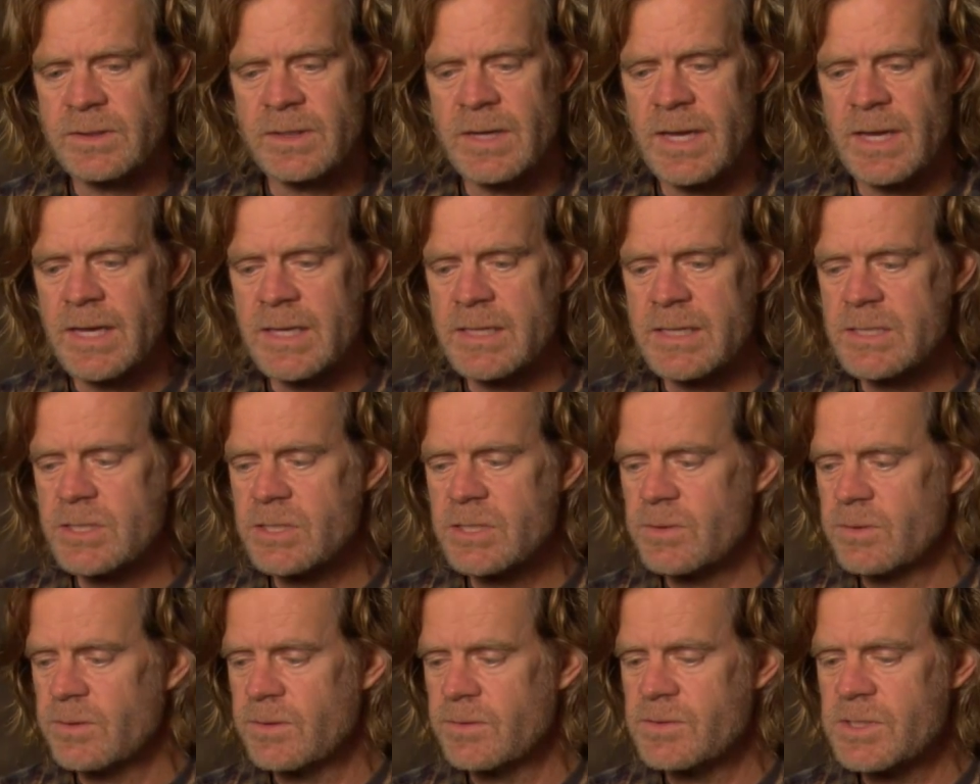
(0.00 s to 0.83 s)
And I
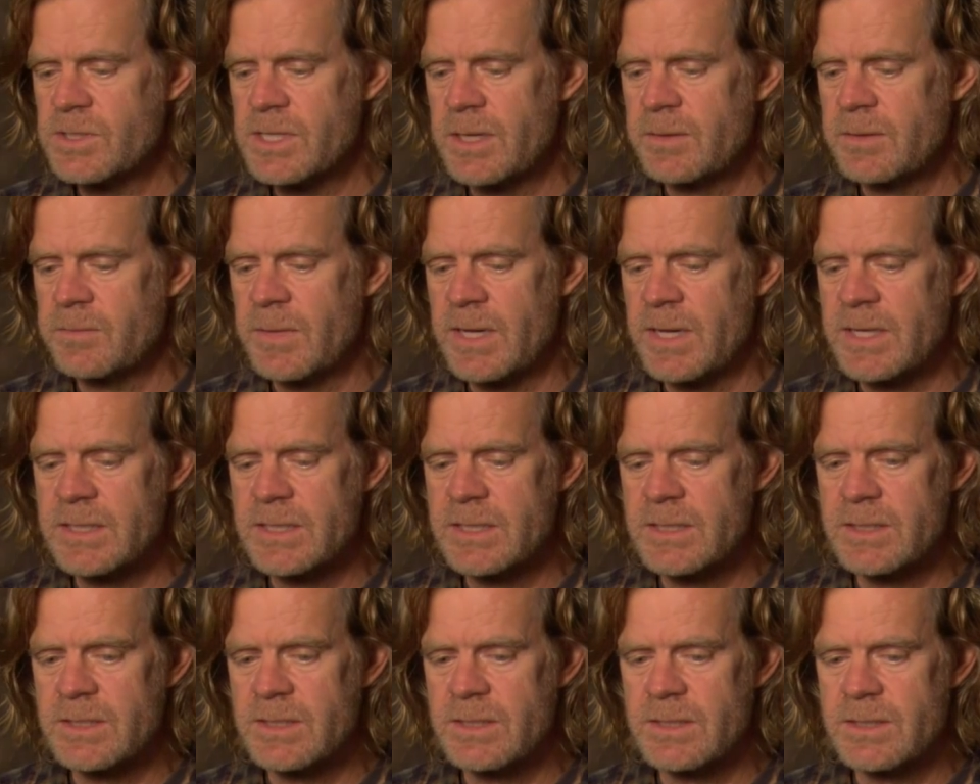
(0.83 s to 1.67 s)
sort of set
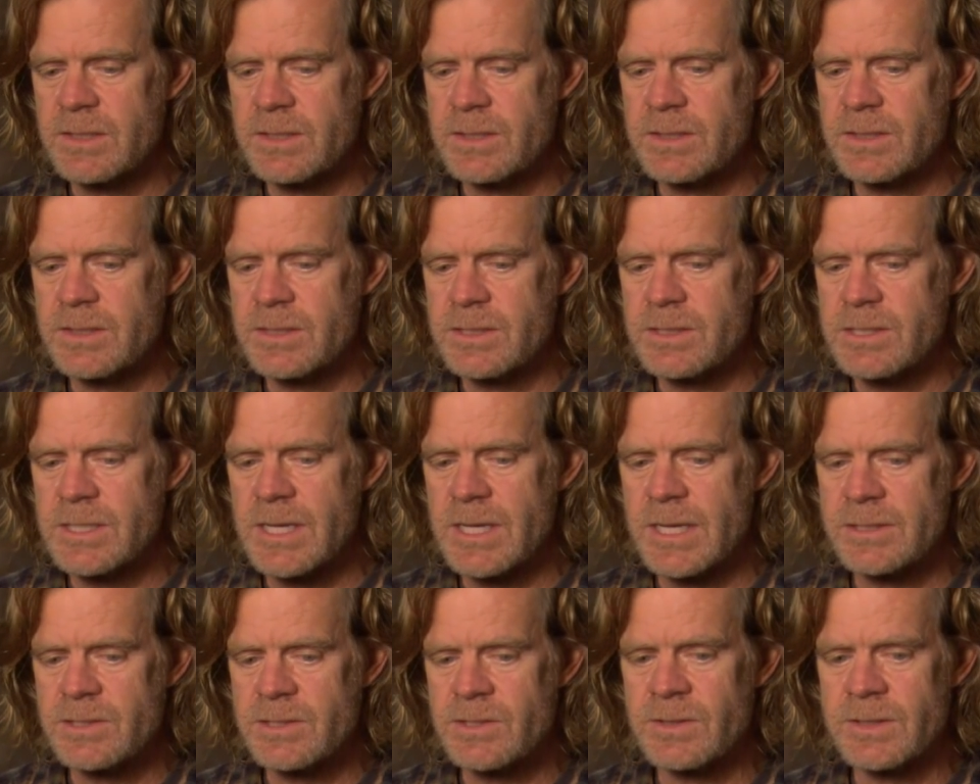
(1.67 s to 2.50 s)
my
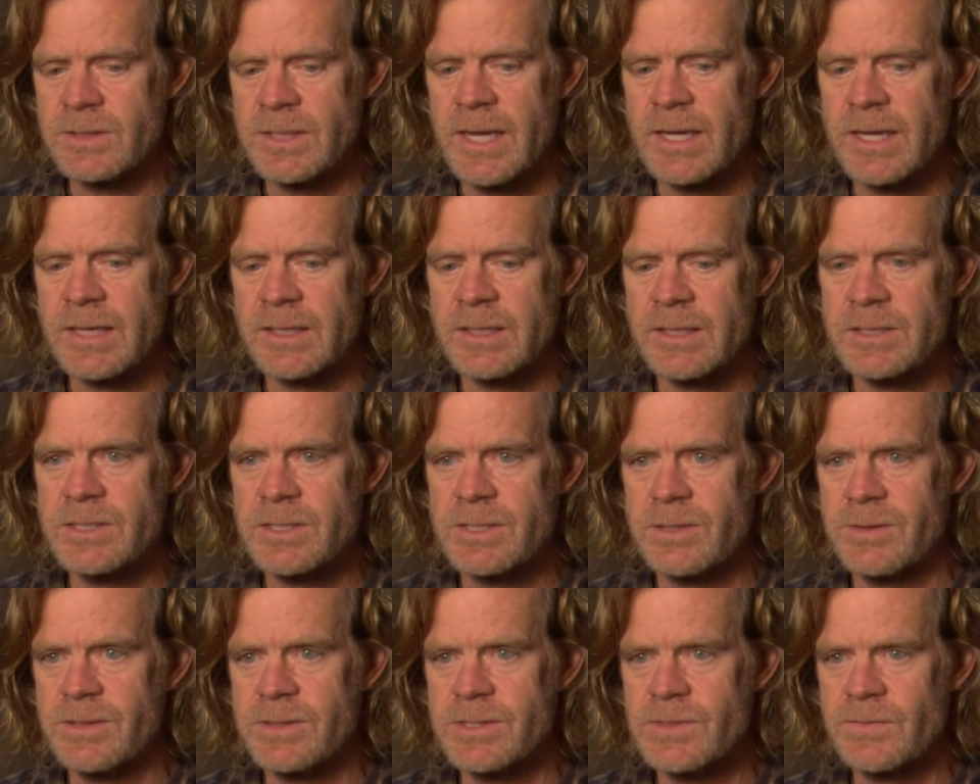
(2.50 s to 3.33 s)
sights on getting a
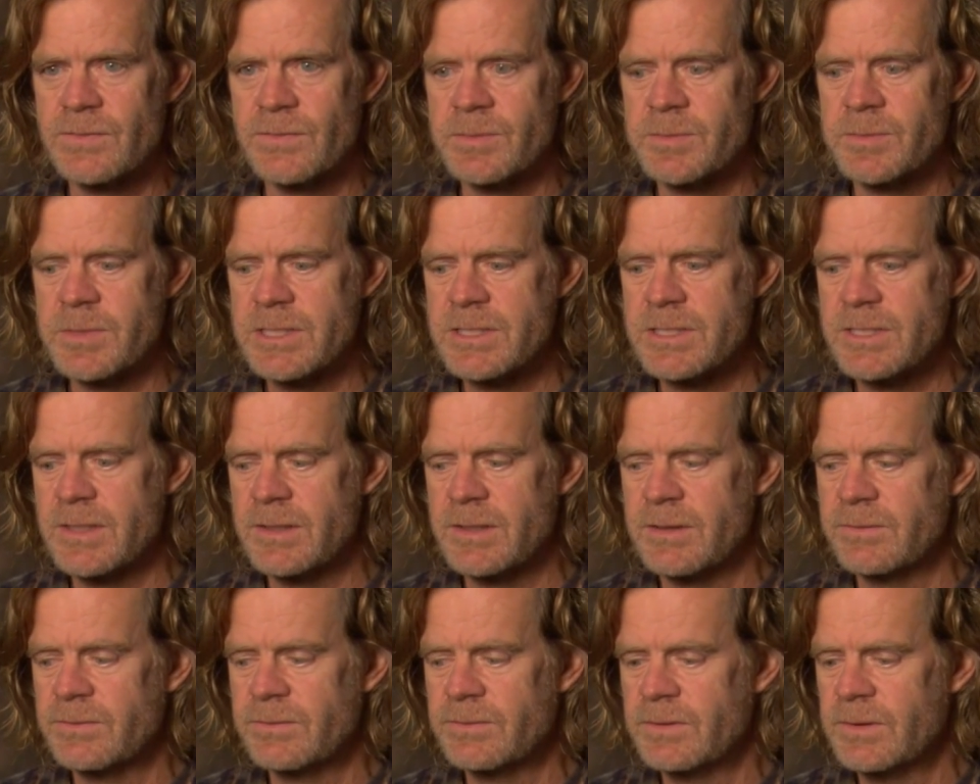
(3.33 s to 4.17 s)
series for
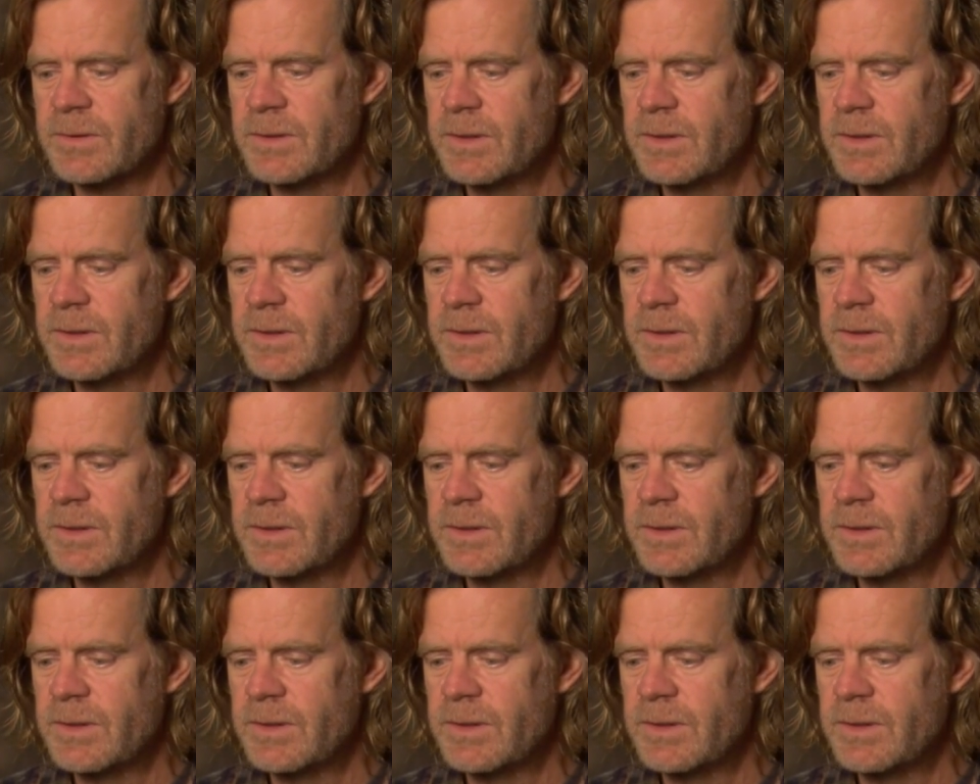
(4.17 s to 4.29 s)
myself.